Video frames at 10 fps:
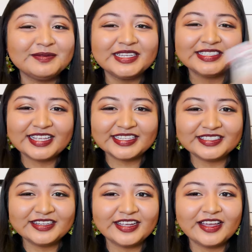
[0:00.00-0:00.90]
because last
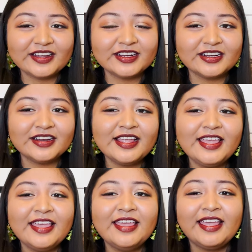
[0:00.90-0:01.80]
year I got her
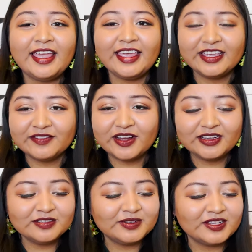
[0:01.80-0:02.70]
a gift
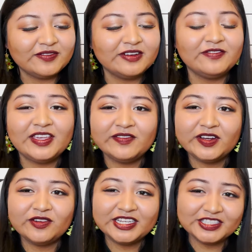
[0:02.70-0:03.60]
card to one of her
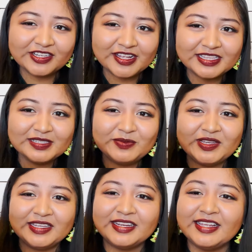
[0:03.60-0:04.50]
favorite restaurants
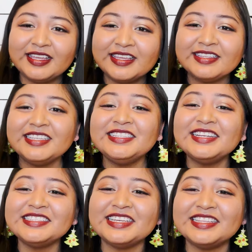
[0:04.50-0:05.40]
but this year
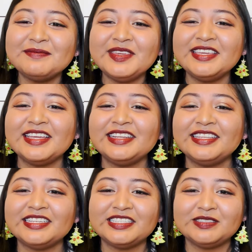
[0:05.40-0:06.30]
I was like let me kind of
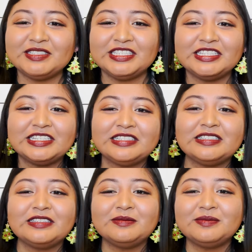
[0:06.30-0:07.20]
like switch it
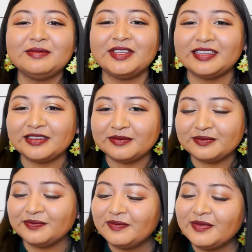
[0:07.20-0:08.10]
up
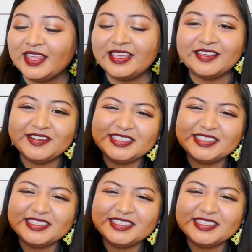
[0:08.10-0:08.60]
um, give her